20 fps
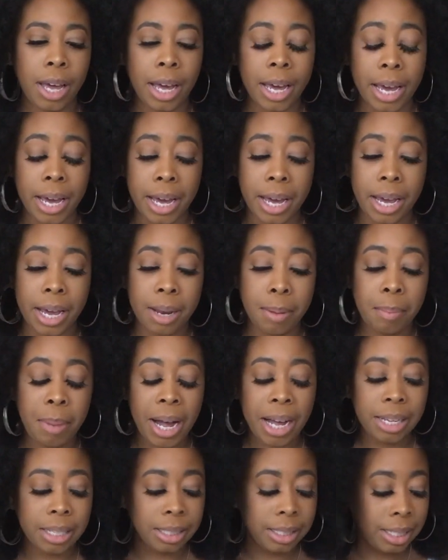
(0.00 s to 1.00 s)
And
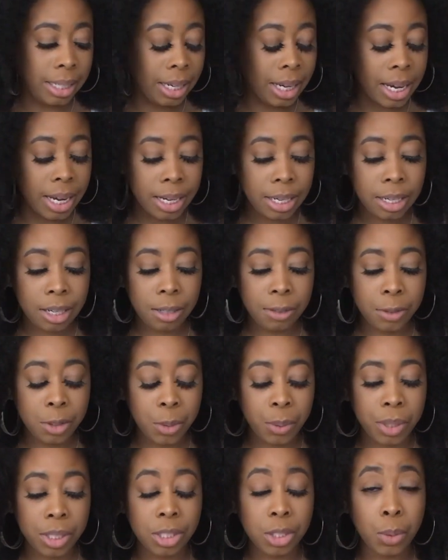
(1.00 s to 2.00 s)
by the end of
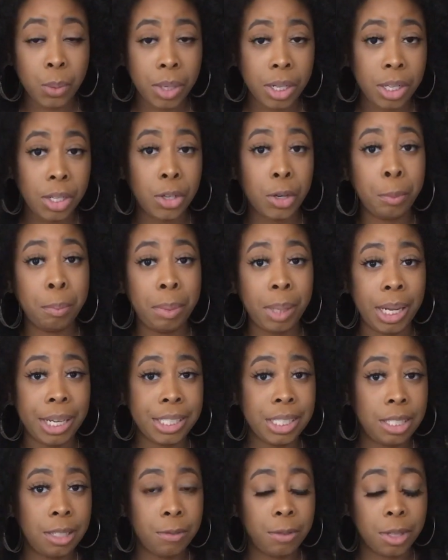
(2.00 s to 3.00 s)
2020, your
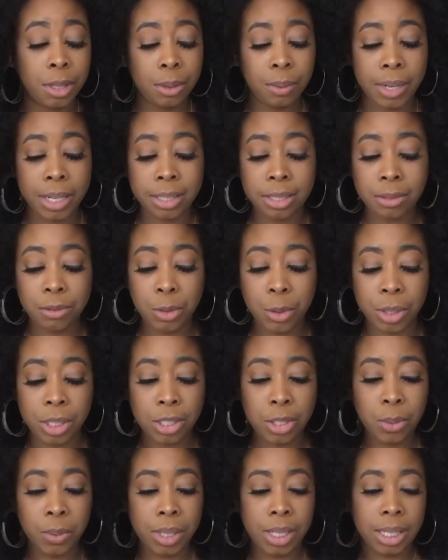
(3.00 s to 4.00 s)
blessing for the rest of
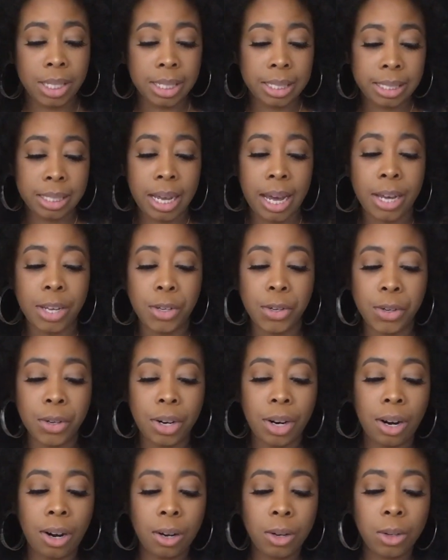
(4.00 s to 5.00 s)
2020 is that
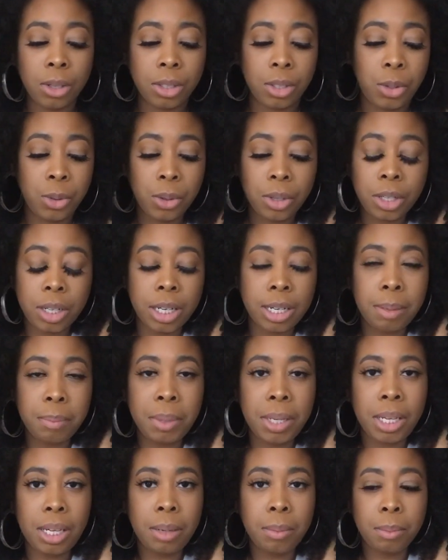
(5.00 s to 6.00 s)
you're going to
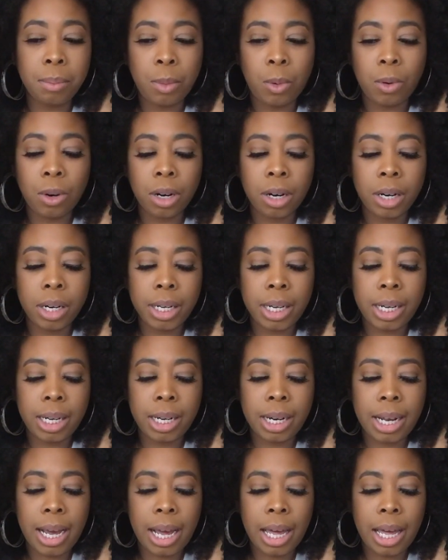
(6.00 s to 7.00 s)
be more
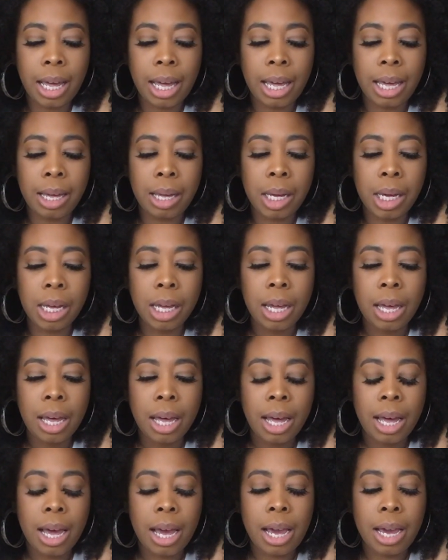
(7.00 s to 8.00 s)
in a
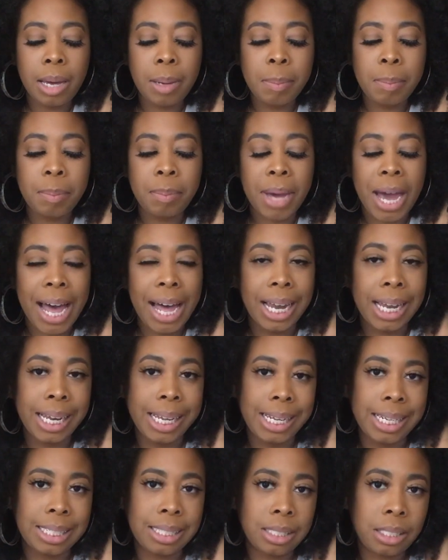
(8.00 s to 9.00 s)

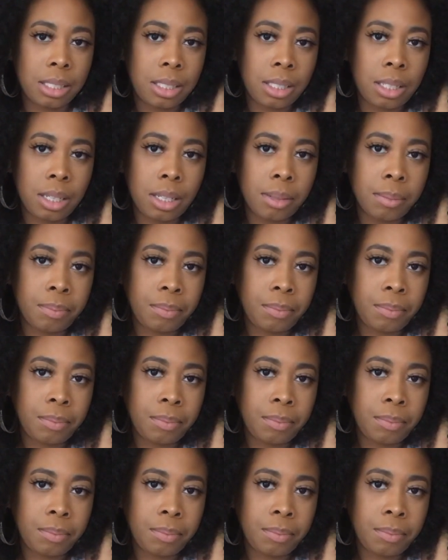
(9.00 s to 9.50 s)
balanced